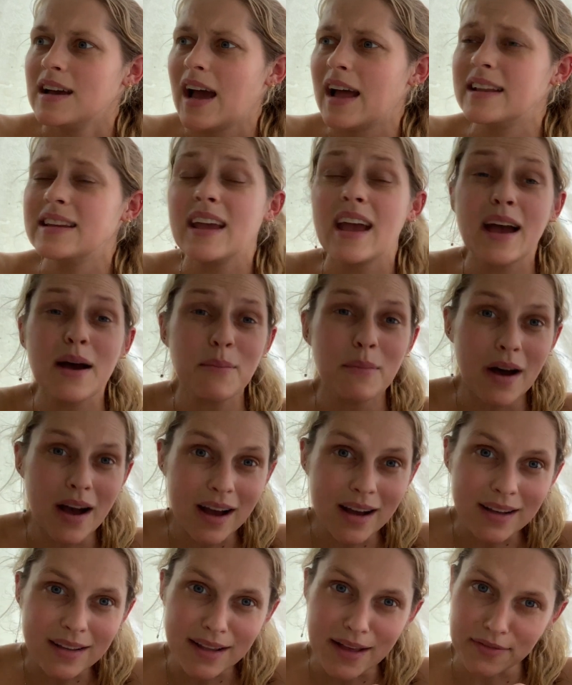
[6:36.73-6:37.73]
and yeah,
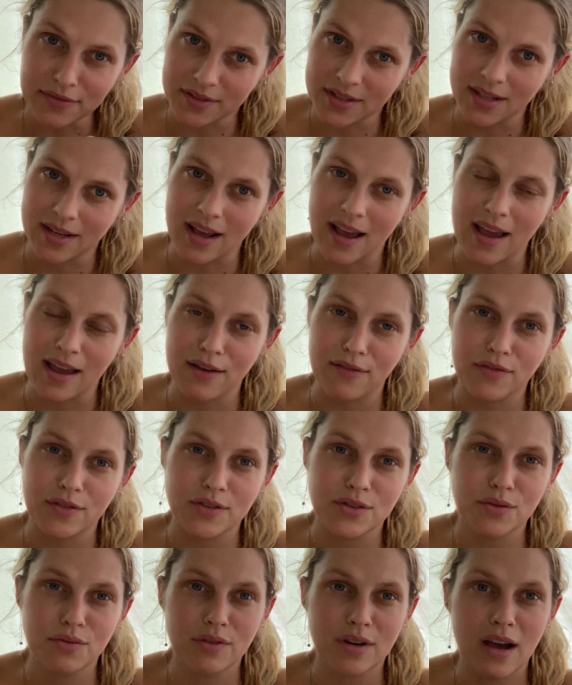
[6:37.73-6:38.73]
Mark left today for
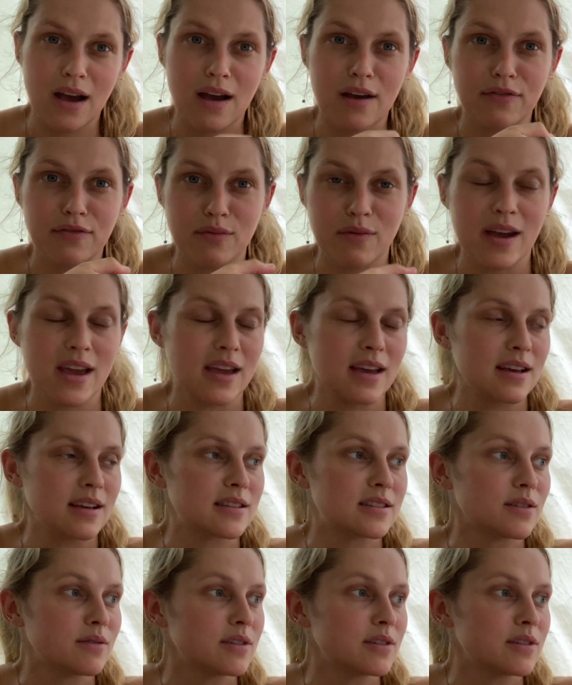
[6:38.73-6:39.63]
2.5 weeks,